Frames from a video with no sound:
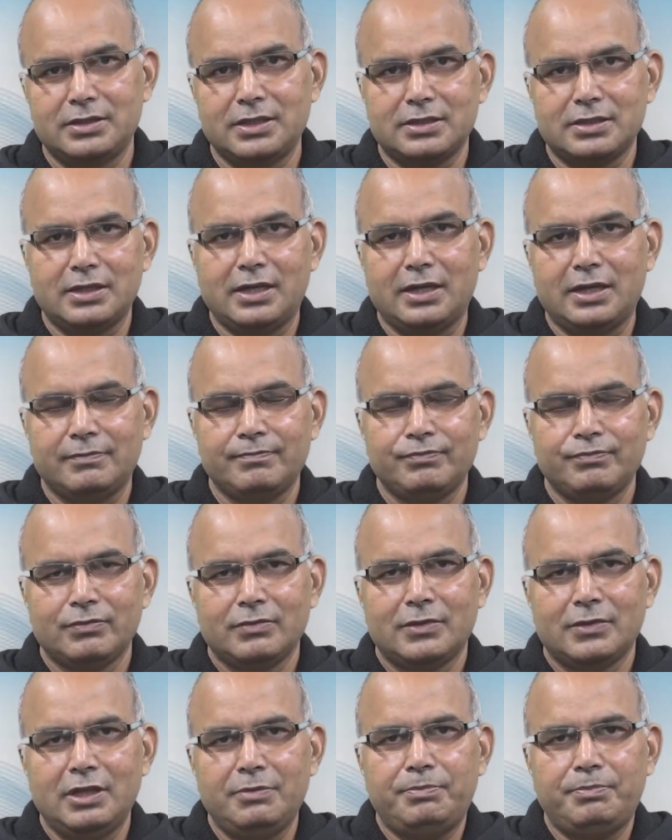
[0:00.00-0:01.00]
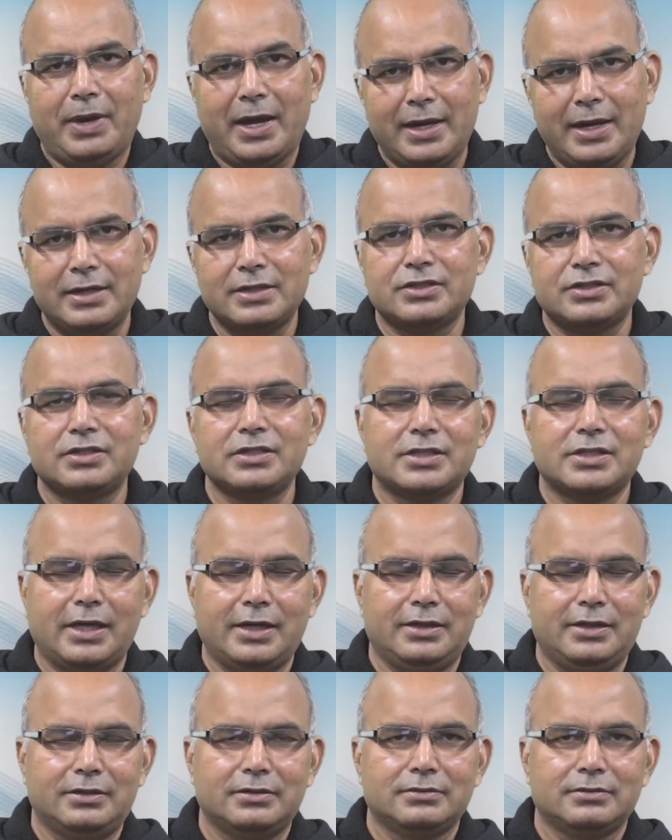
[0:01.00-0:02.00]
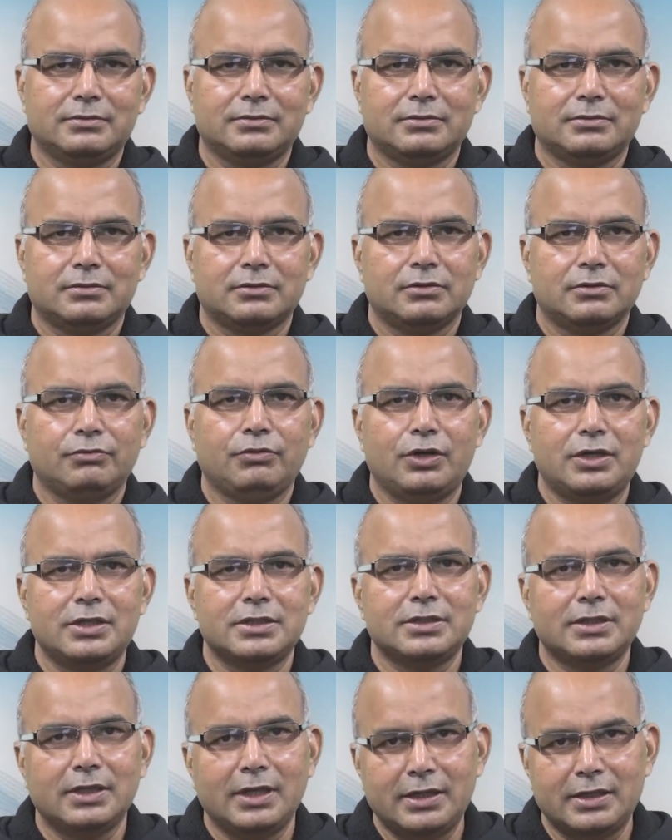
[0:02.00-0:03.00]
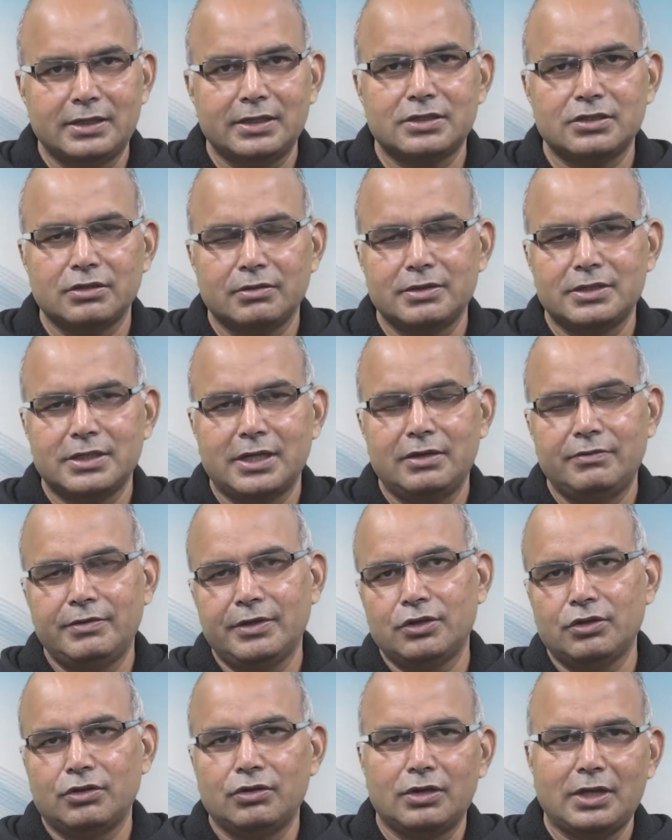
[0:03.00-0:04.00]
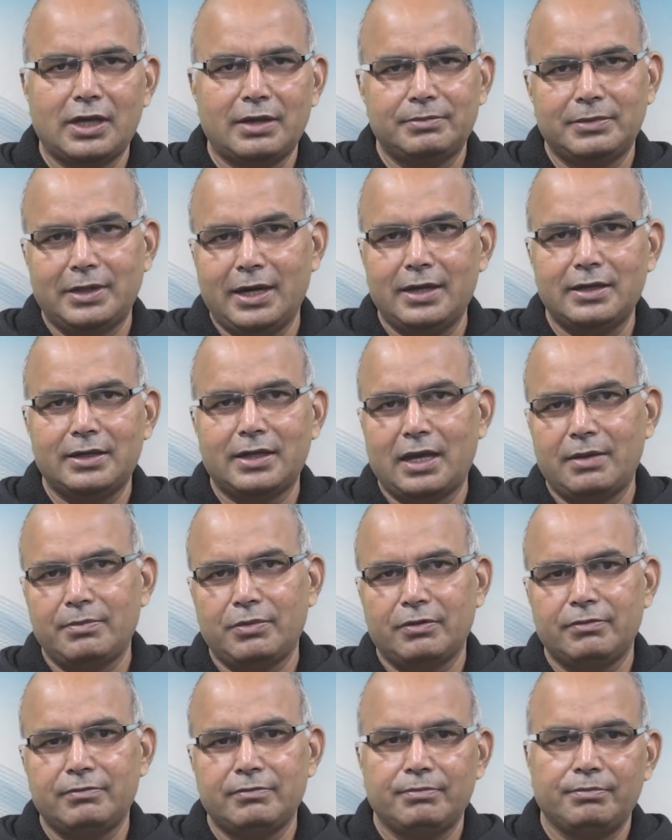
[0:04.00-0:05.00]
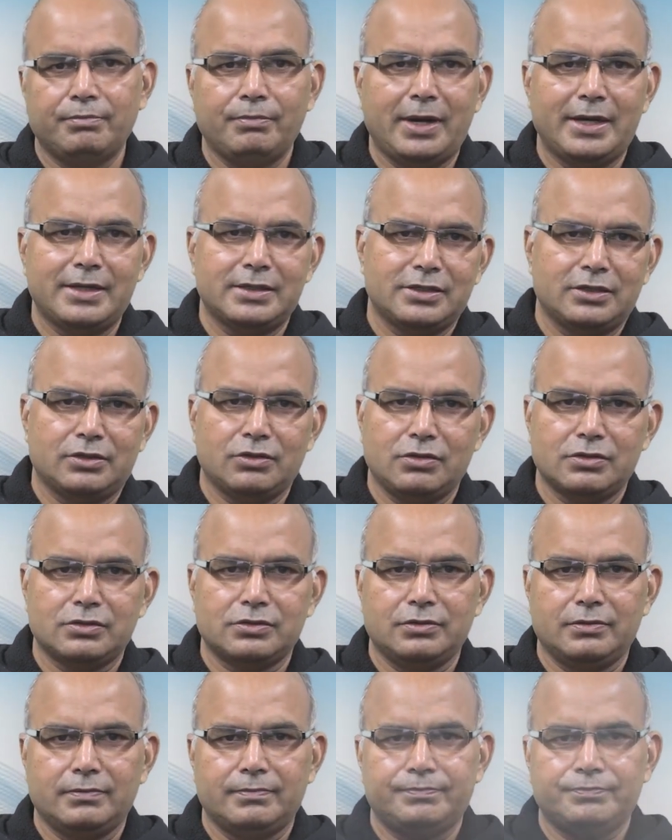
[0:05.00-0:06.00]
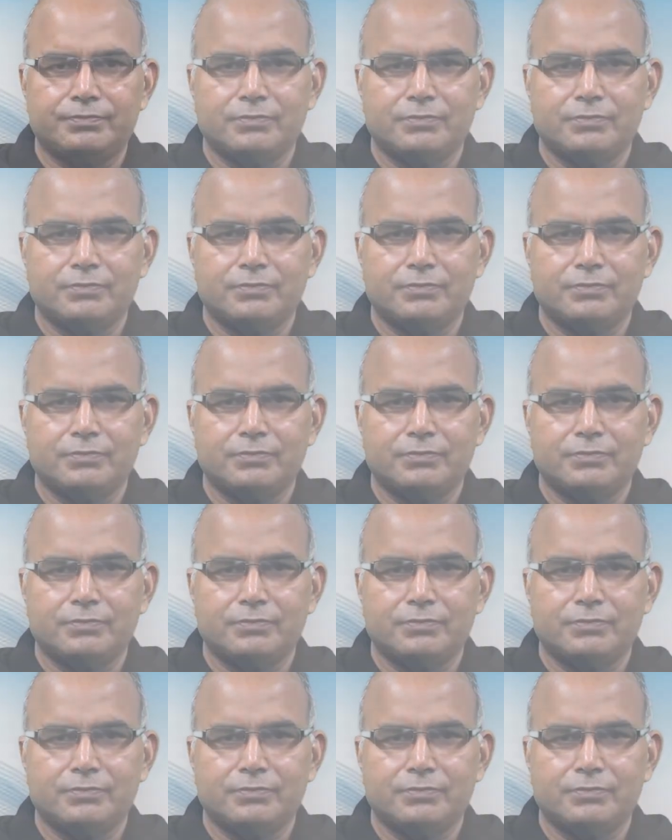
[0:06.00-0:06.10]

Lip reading: Just like the parents decide what is in the interest of the child, we cannot have that type of mindset also.